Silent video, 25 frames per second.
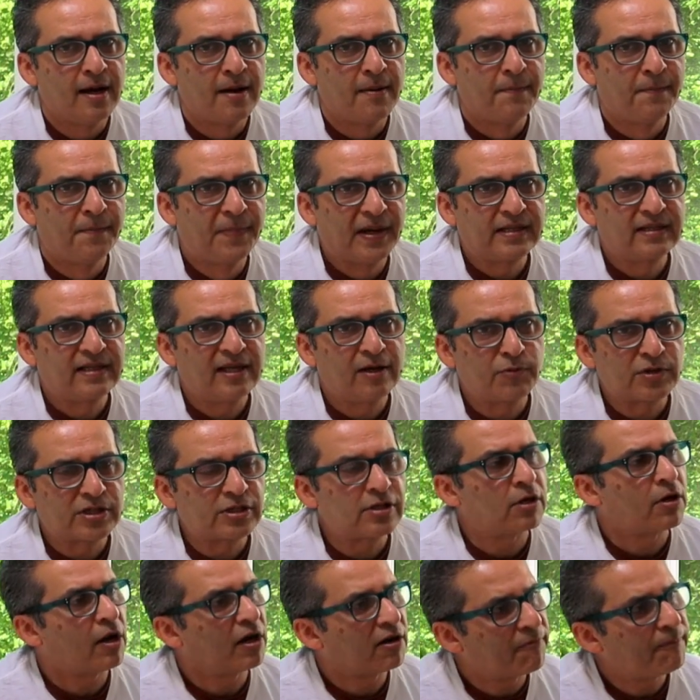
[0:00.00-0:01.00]
but there was
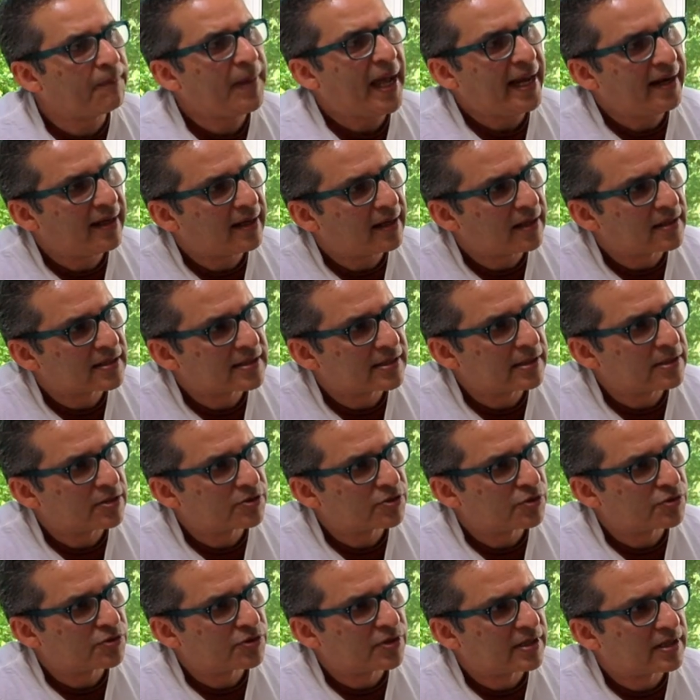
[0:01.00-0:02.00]
a lot of panic
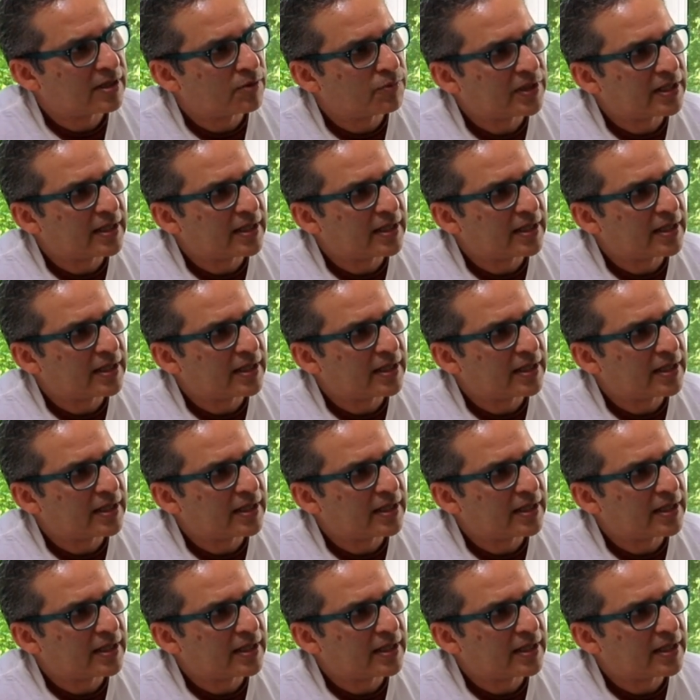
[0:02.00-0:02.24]
associated